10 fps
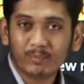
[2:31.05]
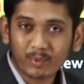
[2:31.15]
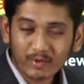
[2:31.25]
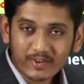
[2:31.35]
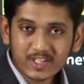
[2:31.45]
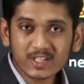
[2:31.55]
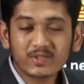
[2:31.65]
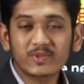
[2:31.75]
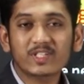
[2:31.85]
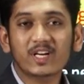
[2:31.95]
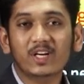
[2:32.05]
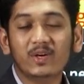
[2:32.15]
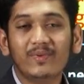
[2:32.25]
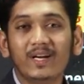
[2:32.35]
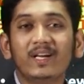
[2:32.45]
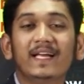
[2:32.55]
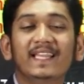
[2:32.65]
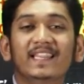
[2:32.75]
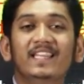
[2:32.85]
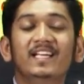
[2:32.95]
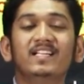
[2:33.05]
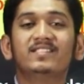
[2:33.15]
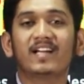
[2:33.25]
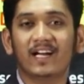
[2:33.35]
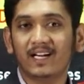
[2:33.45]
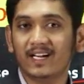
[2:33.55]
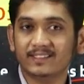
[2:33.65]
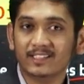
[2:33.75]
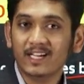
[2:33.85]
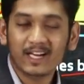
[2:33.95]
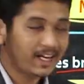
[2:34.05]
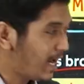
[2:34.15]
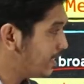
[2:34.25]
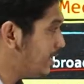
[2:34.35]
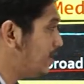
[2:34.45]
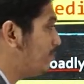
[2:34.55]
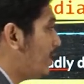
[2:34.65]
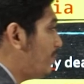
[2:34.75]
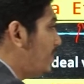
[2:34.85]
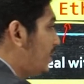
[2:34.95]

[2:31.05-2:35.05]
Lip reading: provisions which are given in these guidelines. Rather, it may be